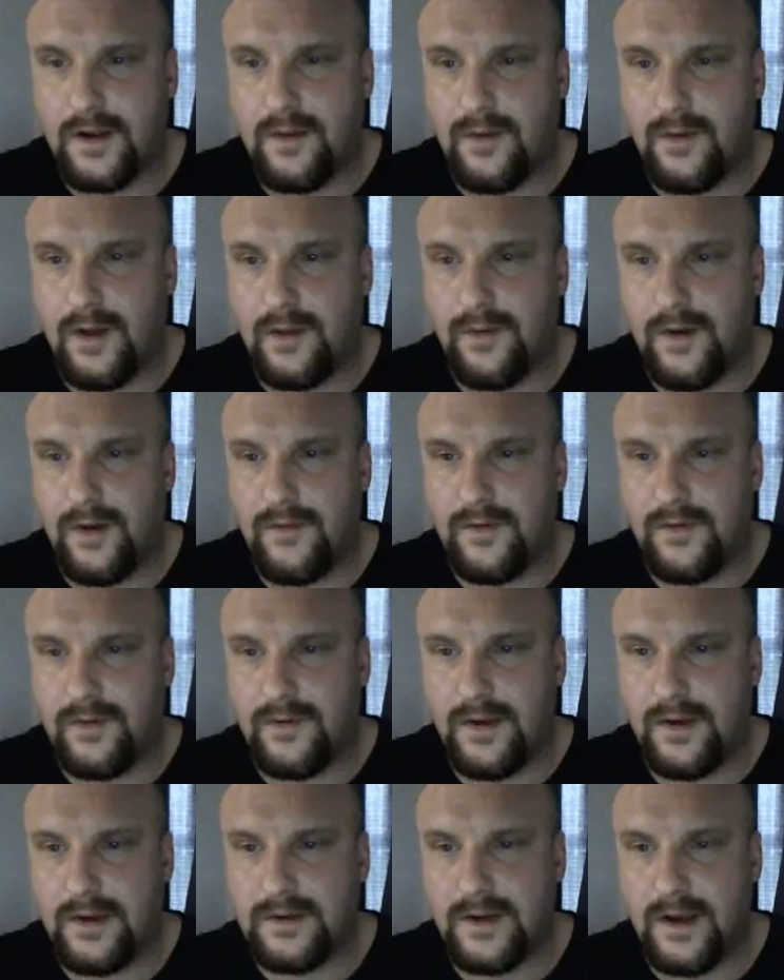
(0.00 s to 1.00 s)
to come all the way over to the
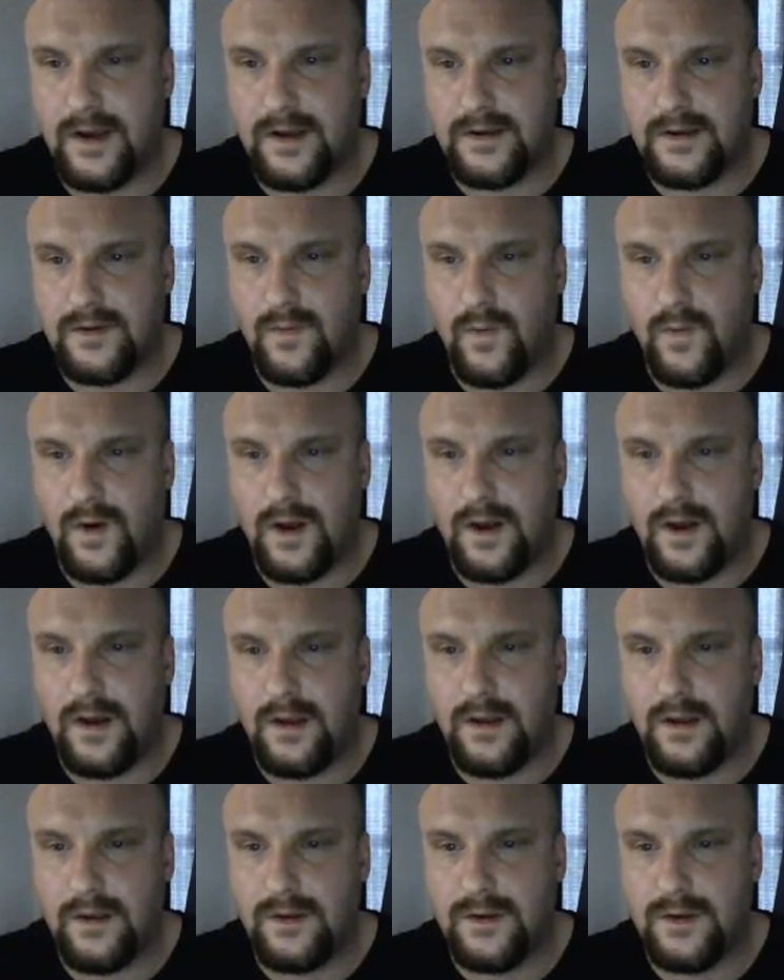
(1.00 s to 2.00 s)
right side, it's
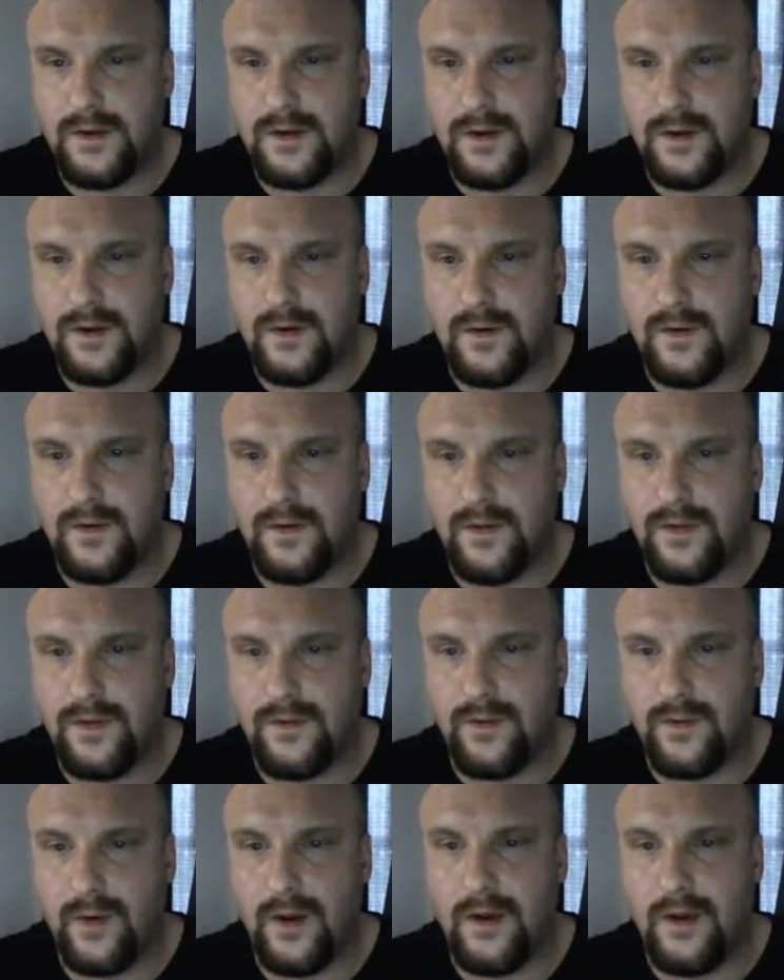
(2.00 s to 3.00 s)
1, 2,
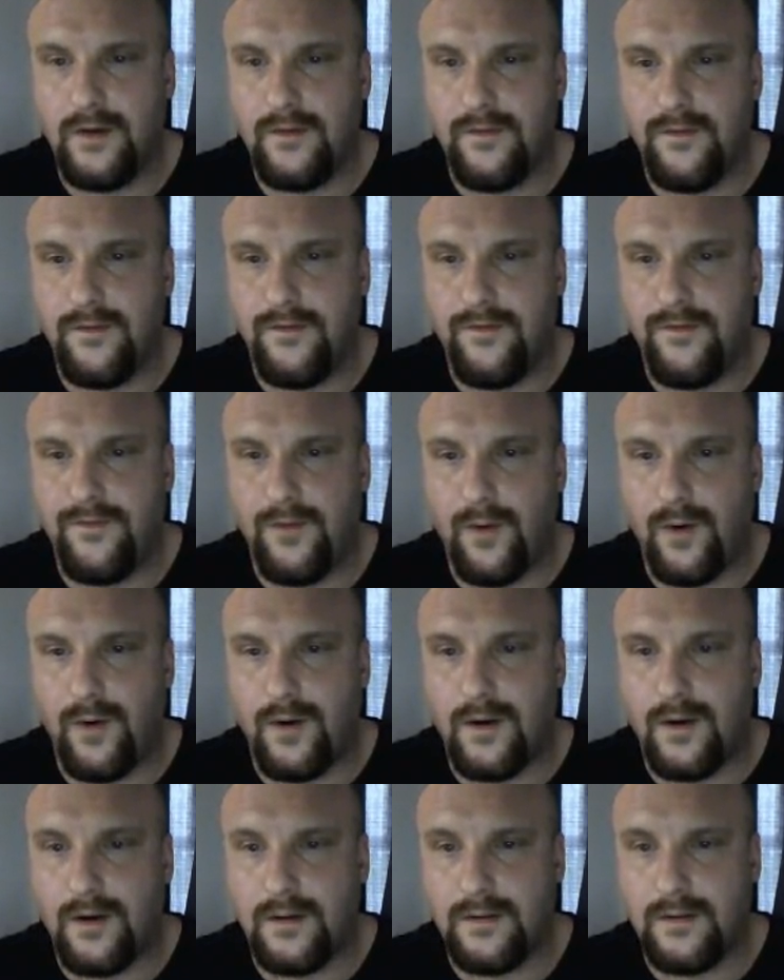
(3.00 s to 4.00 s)
3,
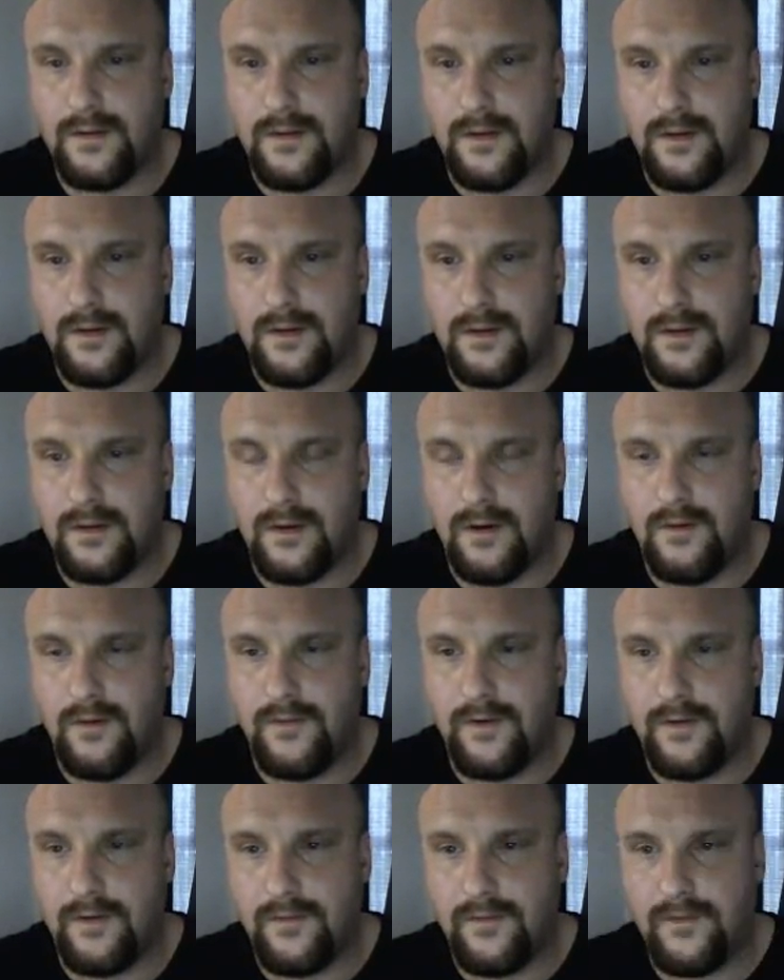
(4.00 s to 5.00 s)
4
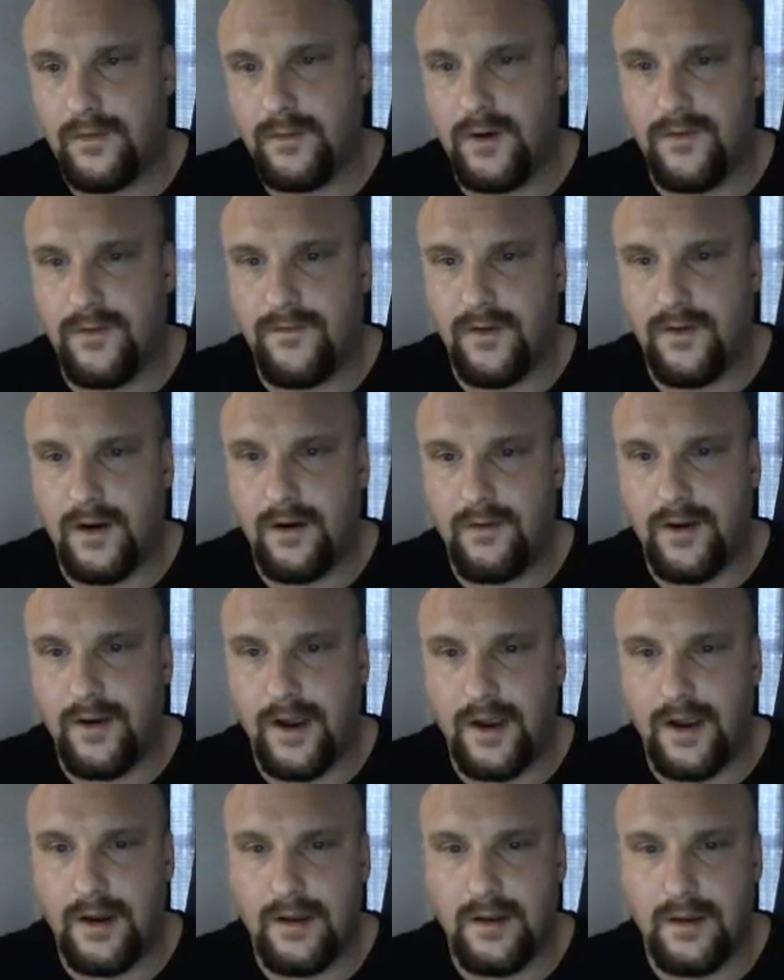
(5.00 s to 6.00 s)
over from your far
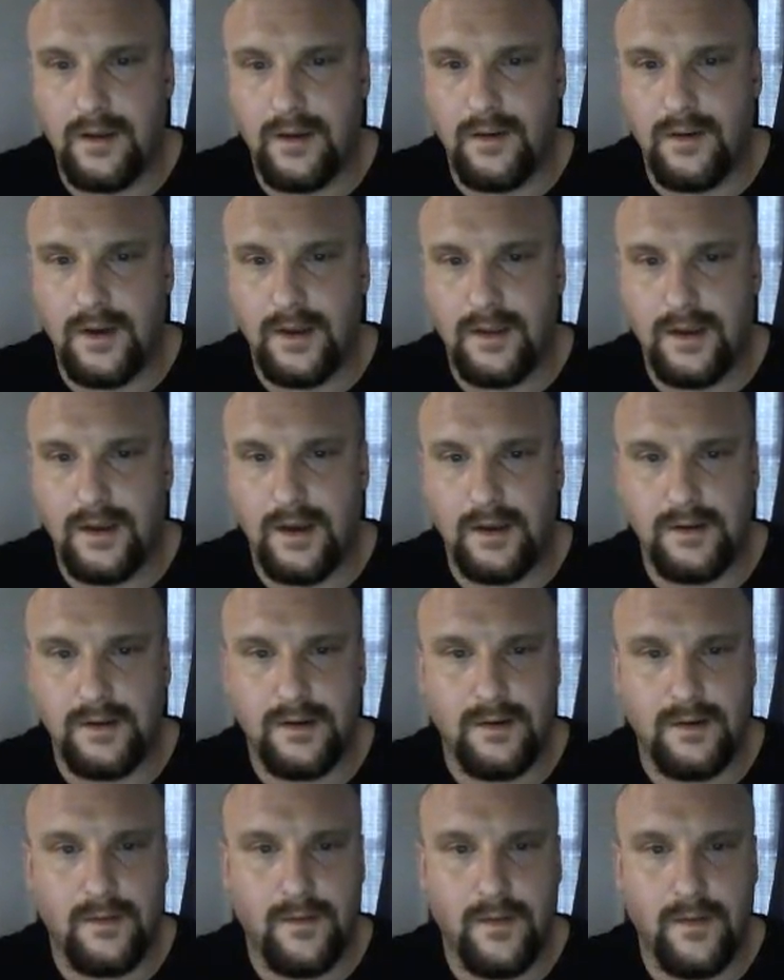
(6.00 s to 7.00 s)
right. You hit this.